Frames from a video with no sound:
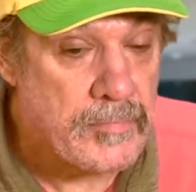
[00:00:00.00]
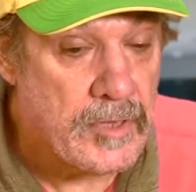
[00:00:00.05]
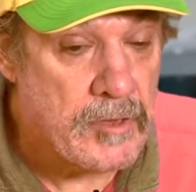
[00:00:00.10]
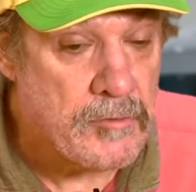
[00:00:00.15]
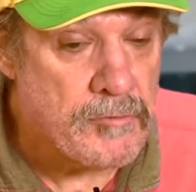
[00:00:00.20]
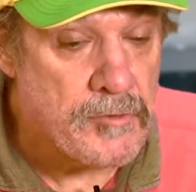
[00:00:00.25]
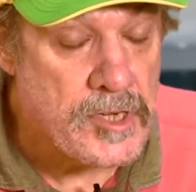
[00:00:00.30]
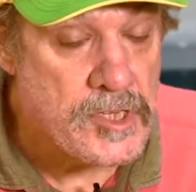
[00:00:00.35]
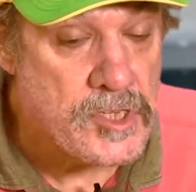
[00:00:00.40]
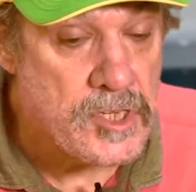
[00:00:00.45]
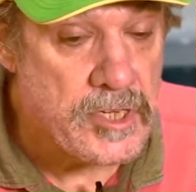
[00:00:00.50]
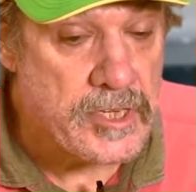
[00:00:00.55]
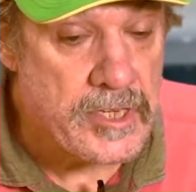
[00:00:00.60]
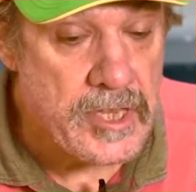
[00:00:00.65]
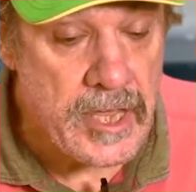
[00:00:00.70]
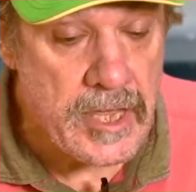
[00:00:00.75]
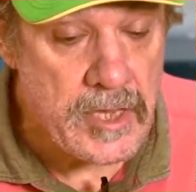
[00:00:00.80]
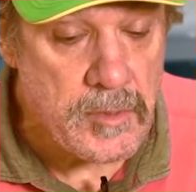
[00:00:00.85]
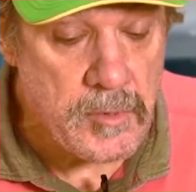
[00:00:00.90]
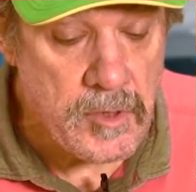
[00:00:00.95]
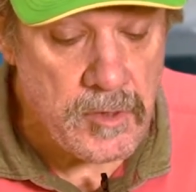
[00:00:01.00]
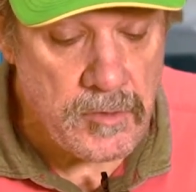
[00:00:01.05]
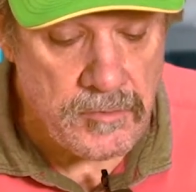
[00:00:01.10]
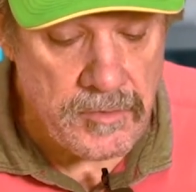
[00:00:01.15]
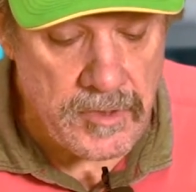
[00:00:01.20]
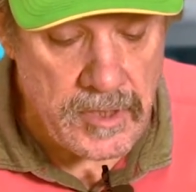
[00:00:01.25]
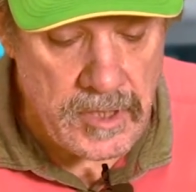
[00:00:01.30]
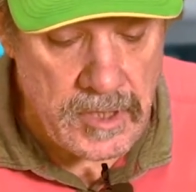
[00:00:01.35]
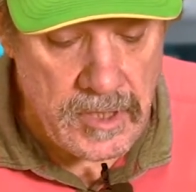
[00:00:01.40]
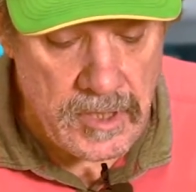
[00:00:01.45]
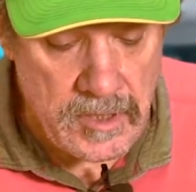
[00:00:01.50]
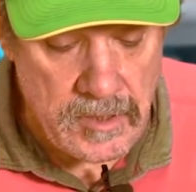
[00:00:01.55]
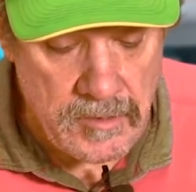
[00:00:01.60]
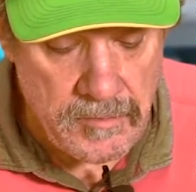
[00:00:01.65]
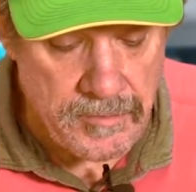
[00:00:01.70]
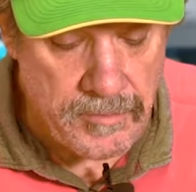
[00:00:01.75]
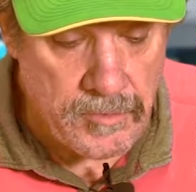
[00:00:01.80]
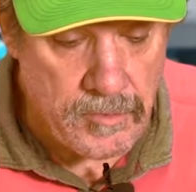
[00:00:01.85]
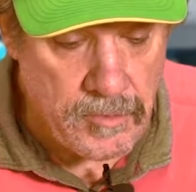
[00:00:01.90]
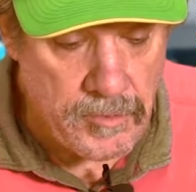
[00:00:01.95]
Originally came over here
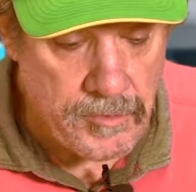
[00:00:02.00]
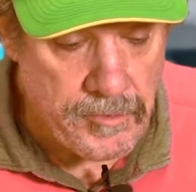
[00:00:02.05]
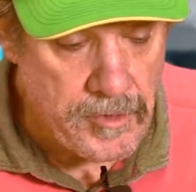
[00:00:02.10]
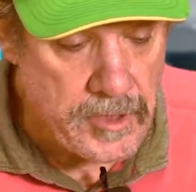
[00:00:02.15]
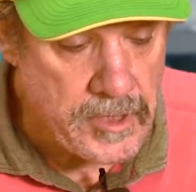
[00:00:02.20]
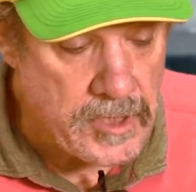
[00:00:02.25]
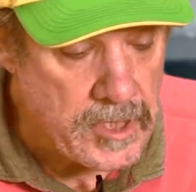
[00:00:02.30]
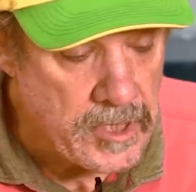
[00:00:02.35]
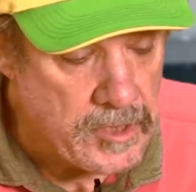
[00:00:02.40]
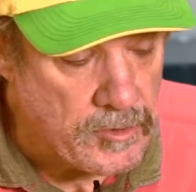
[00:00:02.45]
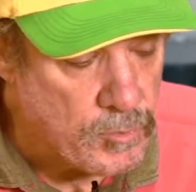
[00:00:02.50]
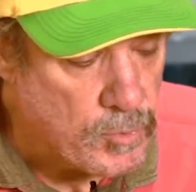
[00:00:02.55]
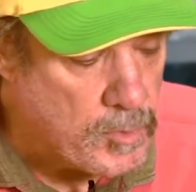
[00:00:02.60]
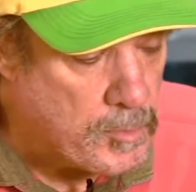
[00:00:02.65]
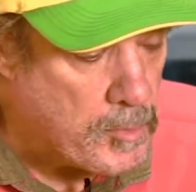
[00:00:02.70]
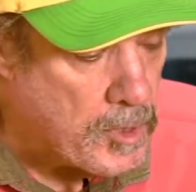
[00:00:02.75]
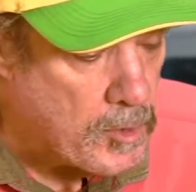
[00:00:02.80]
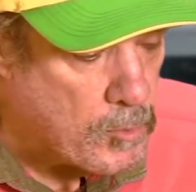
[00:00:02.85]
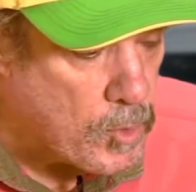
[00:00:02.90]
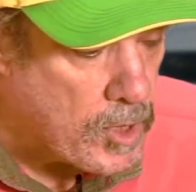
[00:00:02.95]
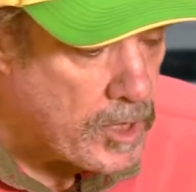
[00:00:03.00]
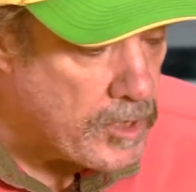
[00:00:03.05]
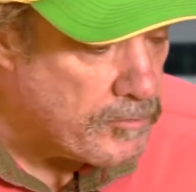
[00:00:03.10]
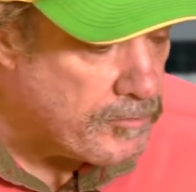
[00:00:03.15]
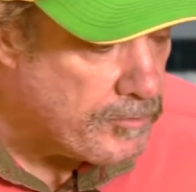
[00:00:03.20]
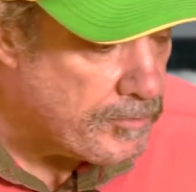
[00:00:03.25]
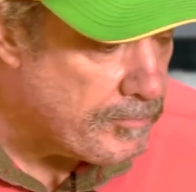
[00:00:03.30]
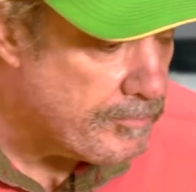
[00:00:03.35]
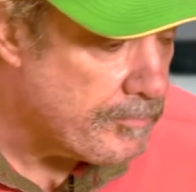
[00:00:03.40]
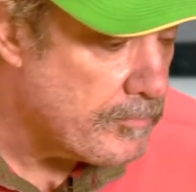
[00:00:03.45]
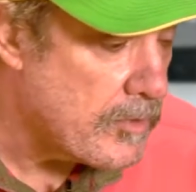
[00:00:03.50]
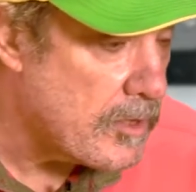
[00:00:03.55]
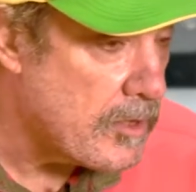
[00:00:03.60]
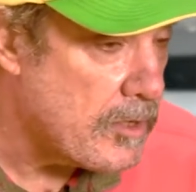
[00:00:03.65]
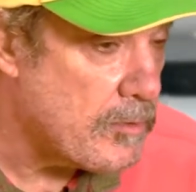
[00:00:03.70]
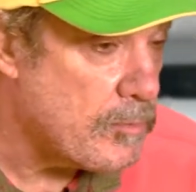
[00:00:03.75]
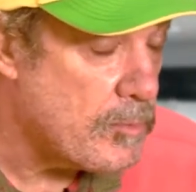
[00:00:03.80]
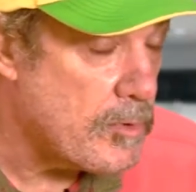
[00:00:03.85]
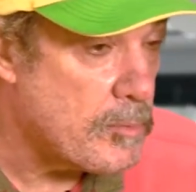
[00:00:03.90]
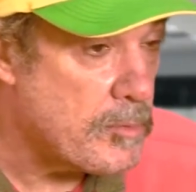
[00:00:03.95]
for 3 years with my wife.
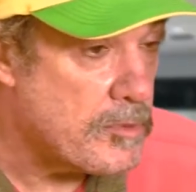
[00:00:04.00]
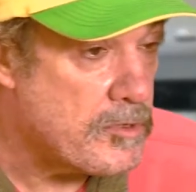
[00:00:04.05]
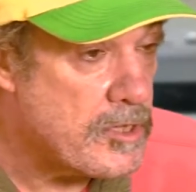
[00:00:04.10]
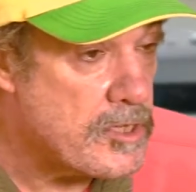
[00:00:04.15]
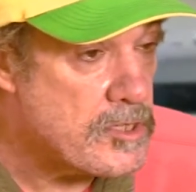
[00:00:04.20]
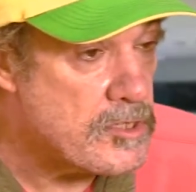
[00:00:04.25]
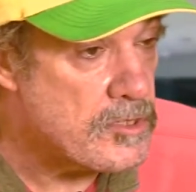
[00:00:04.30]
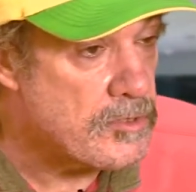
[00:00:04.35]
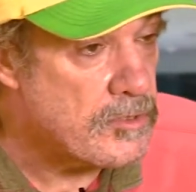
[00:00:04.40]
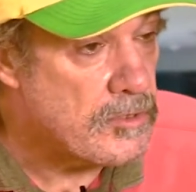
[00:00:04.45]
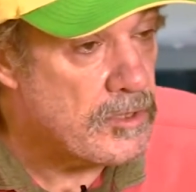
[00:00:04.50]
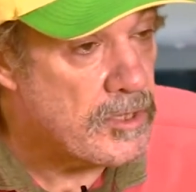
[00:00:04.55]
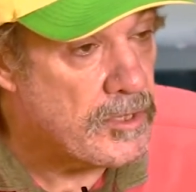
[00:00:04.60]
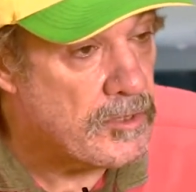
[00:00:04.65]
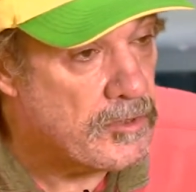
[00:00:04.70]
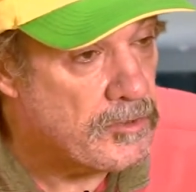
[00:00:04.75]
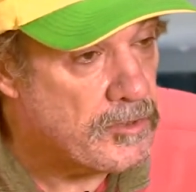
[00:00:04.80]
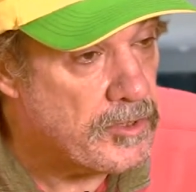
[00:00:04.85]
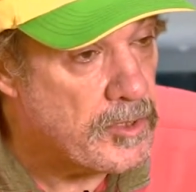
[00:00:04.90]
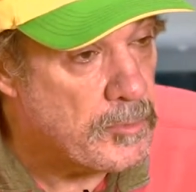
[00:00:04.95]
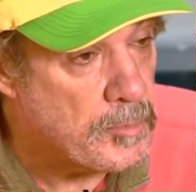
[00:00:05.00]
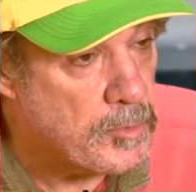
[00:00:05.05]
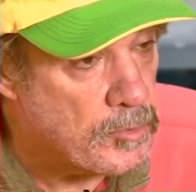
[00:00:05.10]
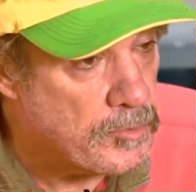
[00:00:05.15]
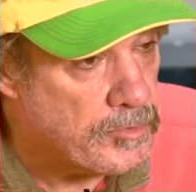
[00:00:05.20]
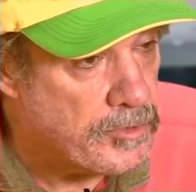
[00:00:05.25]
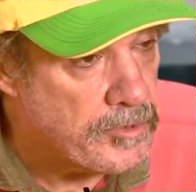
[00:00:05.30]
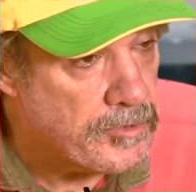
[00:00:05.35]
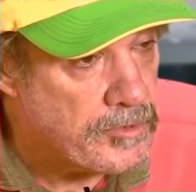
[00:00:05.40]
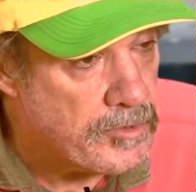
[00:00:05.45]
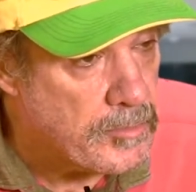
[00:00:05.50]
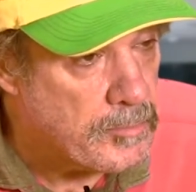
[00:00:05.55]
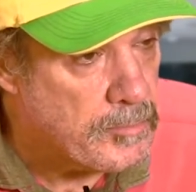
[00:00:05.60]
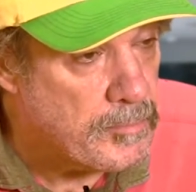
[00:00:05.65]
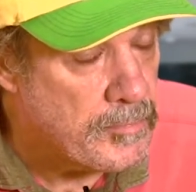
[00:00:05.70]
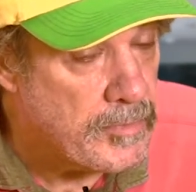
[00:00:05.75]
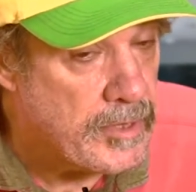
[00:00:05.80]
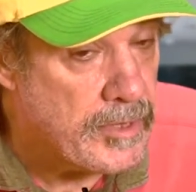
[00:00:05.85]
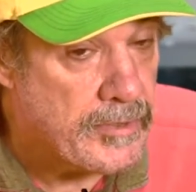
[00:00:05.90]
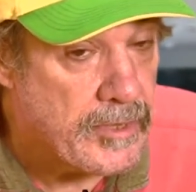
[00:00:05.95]
We were teaching in the Singapore system,
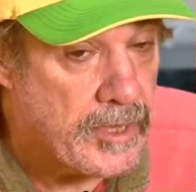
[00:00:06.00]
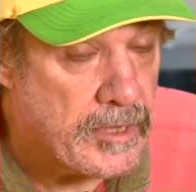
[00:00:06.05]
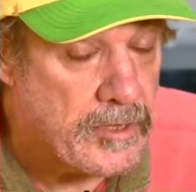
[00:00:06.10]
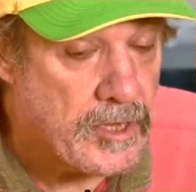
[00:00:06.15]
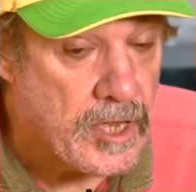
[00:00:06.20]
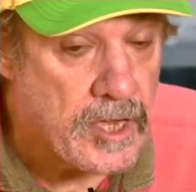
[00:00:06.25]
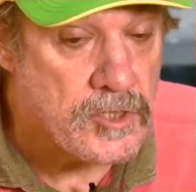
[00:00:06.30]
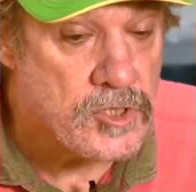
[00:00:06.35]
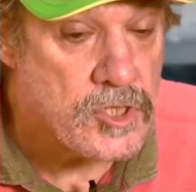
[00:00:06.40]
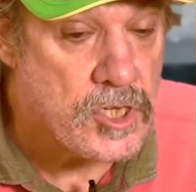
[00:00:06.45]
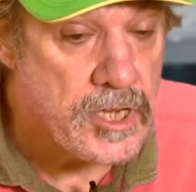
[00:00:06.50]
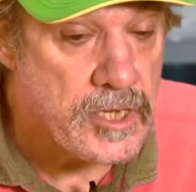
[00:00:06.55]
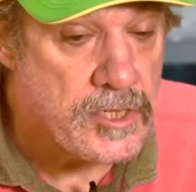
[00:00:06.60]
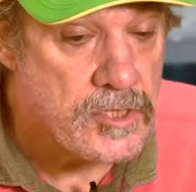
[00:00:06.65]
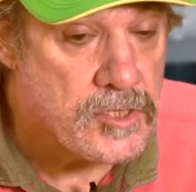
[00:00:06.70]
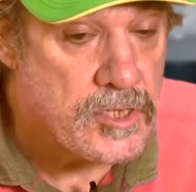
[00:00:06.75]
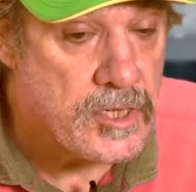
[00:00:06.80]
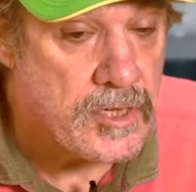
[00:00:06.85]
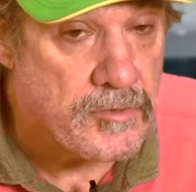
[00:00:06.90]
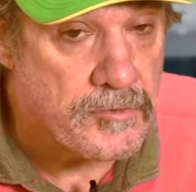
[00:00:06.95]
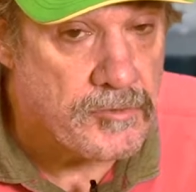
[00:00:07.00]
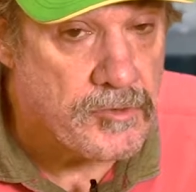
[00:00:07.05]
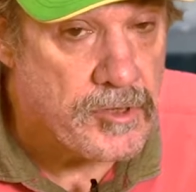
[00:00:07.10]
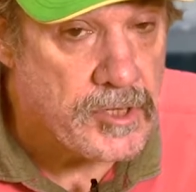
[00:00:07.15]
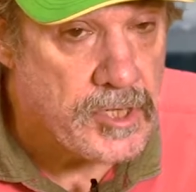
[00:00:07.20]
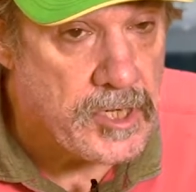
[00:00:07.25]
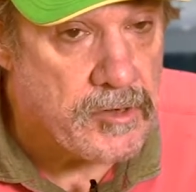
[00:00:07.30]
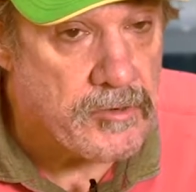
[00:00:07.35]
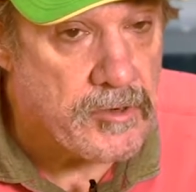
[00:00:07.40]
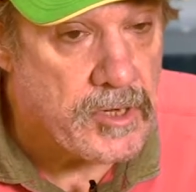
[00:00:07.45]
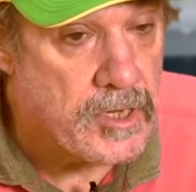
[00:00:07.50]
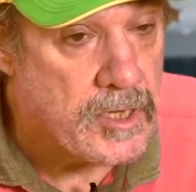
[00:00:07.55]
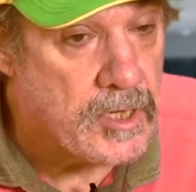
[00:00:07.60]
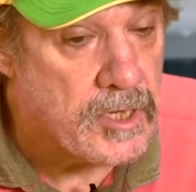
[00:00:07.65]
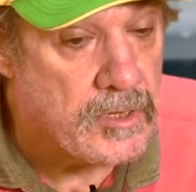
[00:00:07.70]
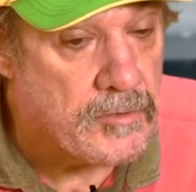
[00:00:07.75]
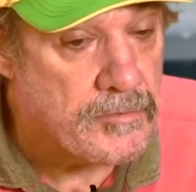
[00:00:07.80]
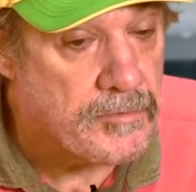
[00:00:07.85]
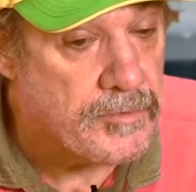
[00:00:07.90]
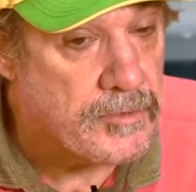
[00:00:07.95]
and then I changed after a year and a
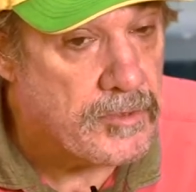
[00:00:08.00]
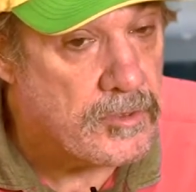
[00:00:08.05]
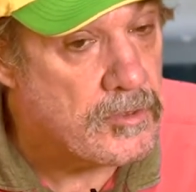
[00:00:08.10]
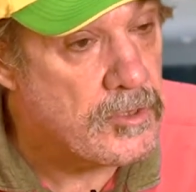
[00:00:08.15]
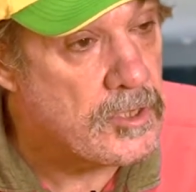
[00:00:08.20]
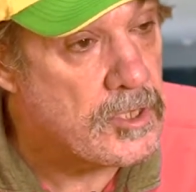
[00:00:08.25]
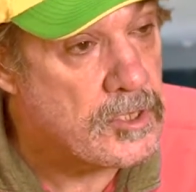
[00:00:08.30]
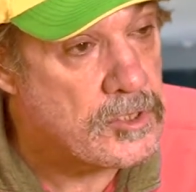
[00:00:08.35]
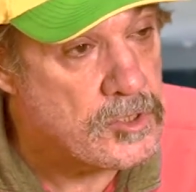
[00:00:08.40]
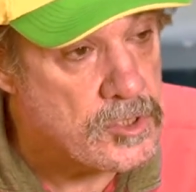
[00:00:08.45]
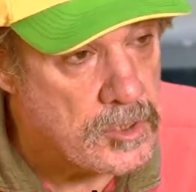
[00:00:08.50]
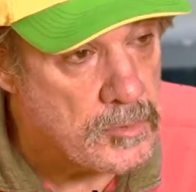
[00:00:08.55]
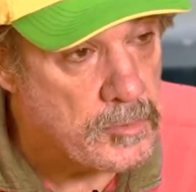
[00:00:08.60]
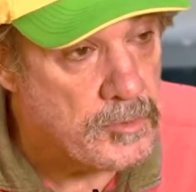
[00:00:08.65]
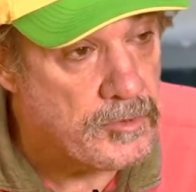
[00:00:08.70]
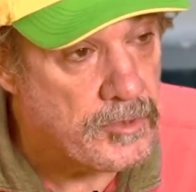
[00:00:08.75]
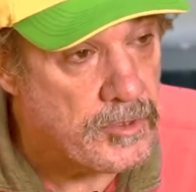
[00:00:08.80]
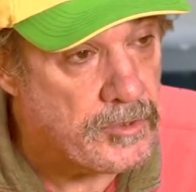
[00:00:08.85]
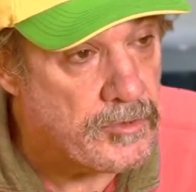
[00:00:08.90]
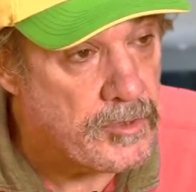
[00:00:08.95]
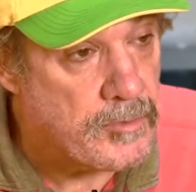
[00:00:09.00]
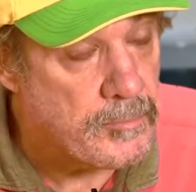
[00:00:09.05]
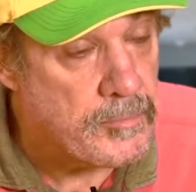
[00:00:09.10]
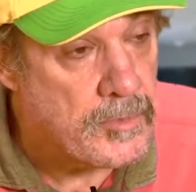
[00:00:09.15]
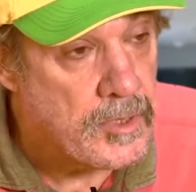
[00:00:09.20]
half to the German system.